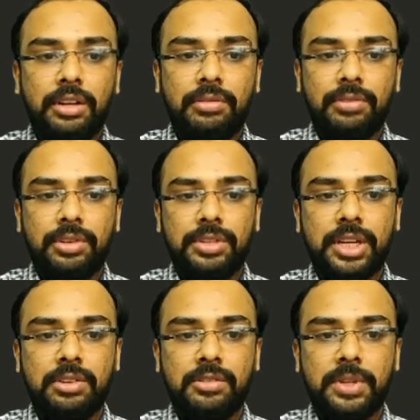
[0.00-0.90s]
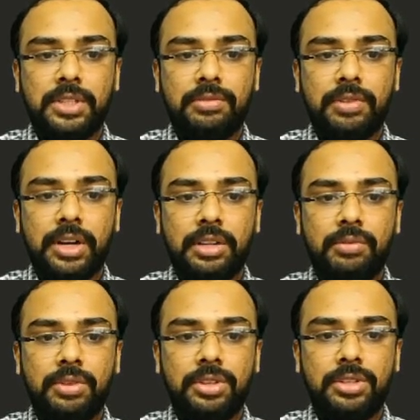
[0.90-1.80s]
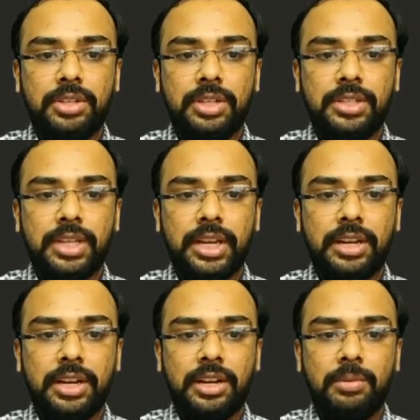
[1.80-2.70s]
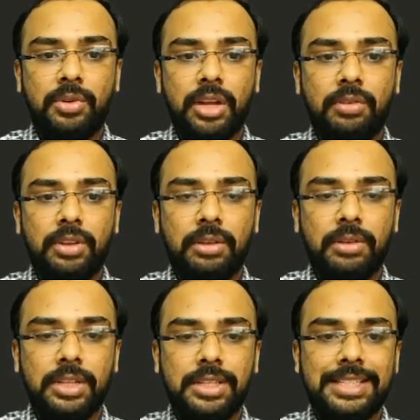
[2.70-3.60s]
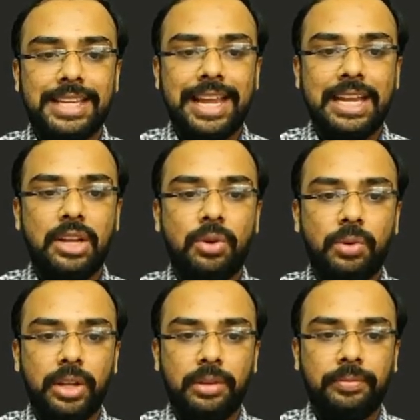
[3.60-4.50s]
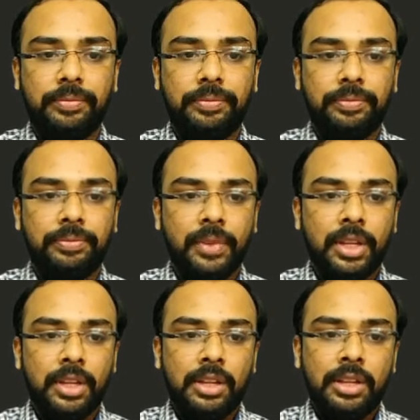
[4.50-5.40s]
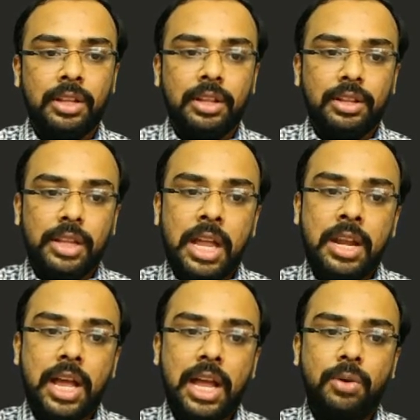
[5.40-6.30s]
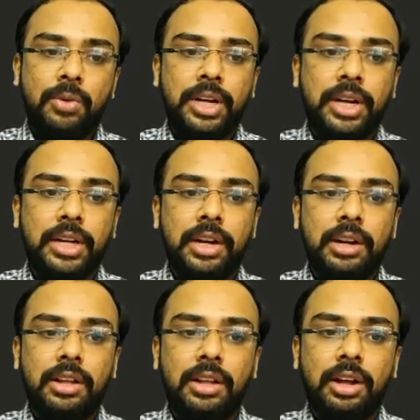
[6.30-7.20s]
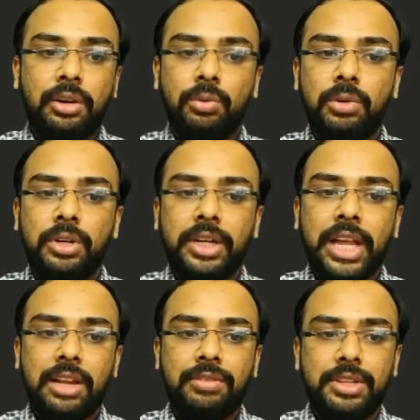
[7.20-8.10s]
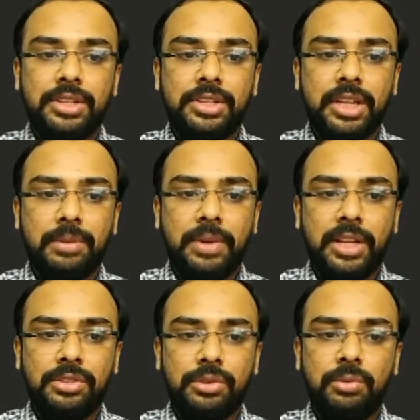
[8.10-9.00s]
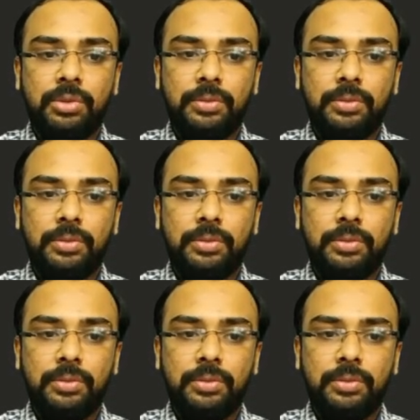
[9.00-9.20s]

first I have specified the version, second attribute I have given is encoding. Then I have created a root tag which is named as root.